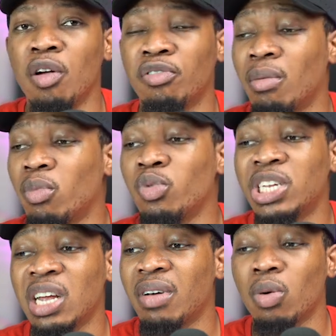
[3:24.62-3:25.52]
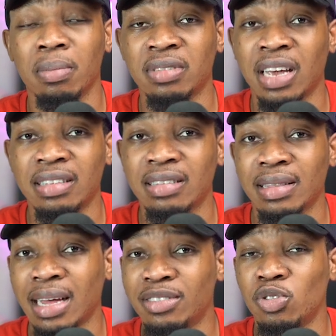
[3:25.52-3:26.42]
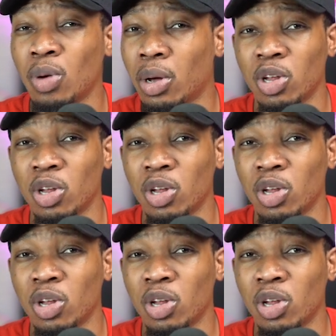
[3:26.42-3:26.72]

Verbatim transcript: from whichever website that you are